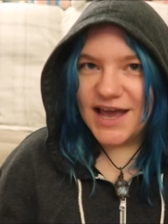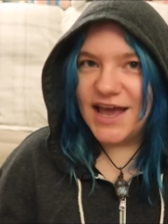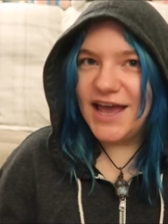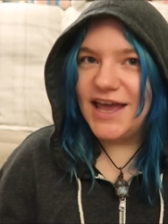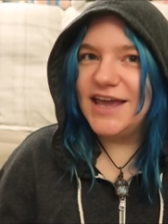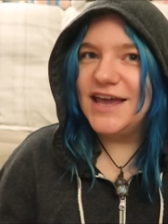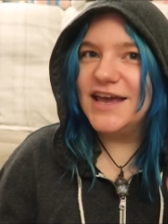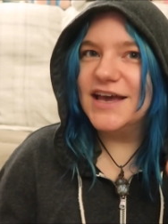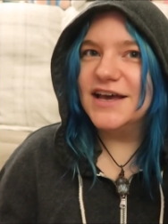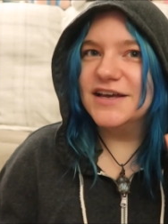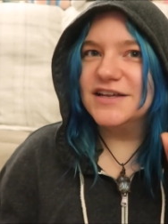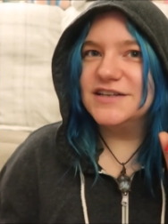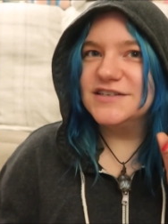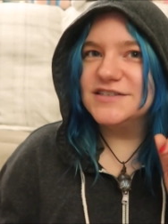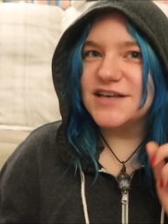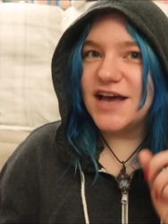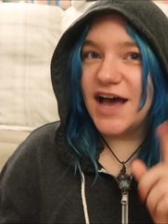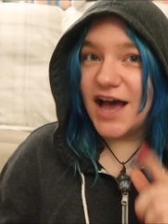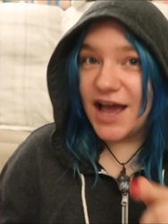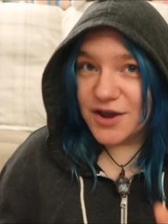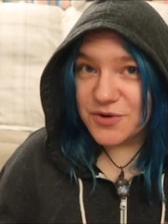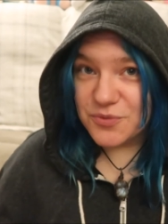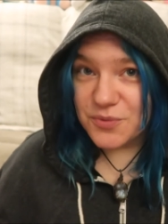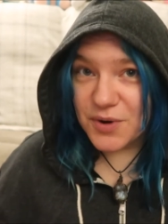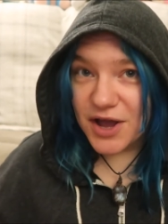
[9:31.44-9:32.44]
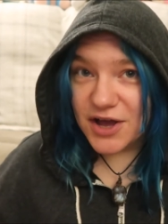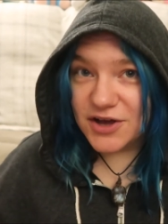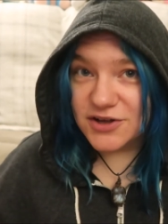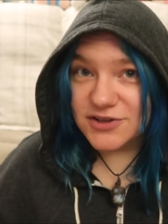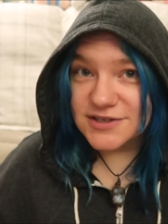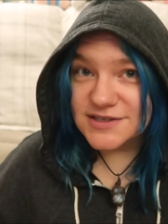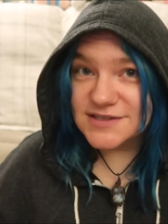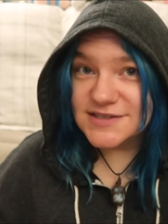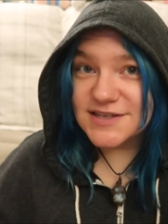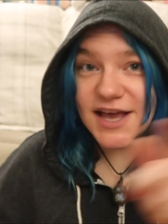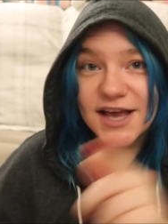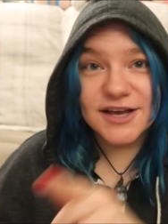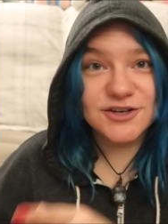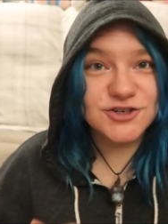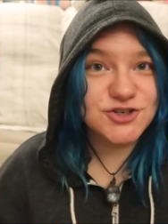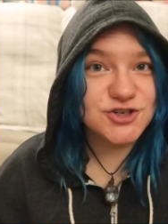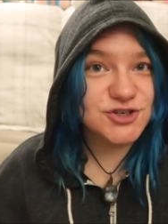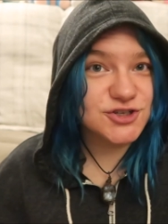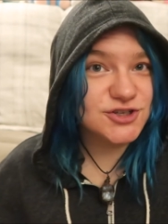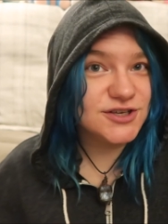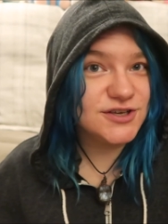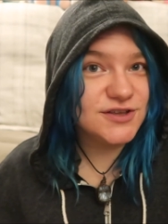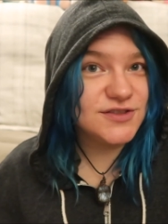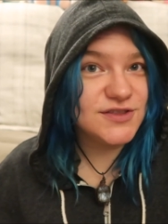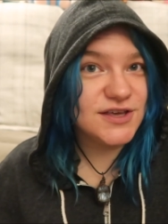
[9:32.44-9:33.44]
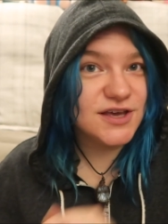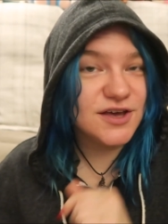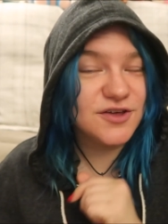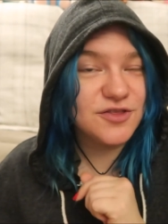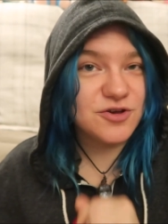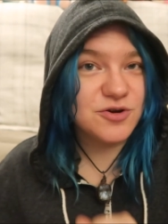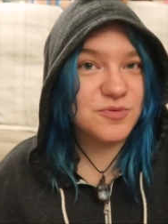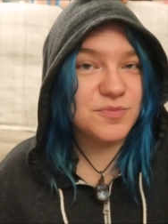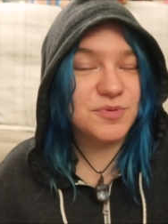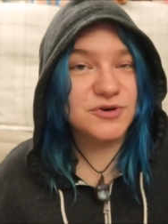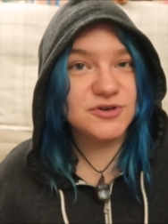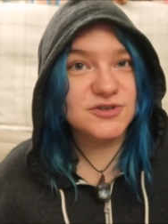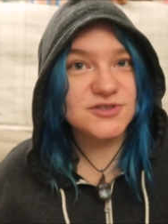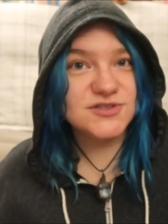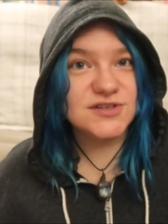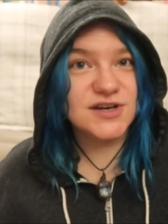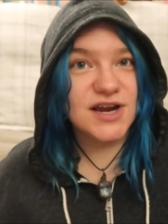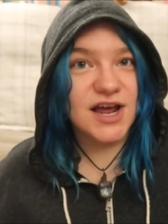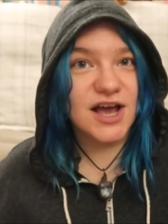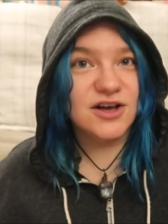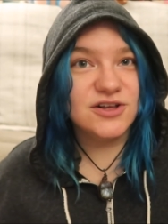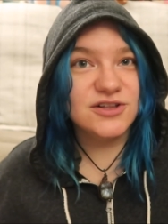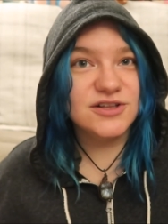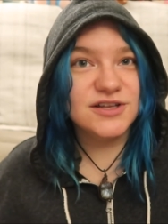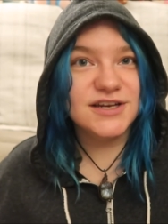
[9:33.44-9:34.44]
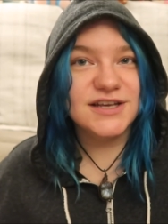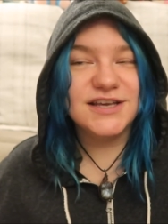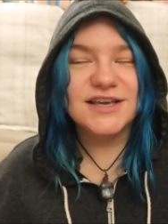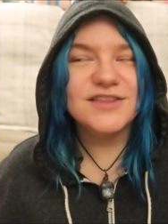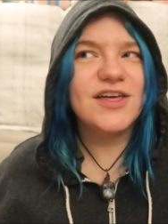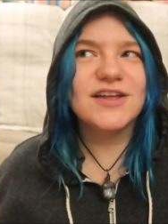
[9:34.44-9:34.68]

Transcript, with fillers: and Tyrell is actually the other personality.